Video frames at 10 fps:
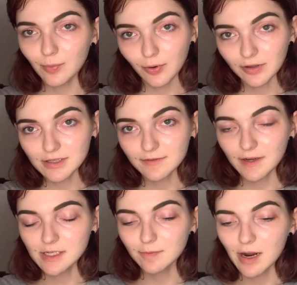Poreless
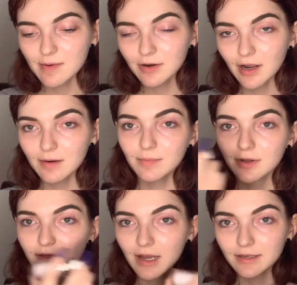Face Primer and
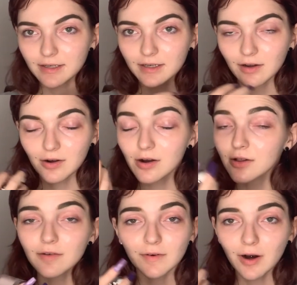put that in, all
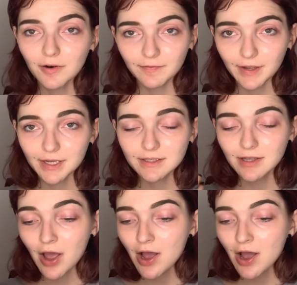over our face,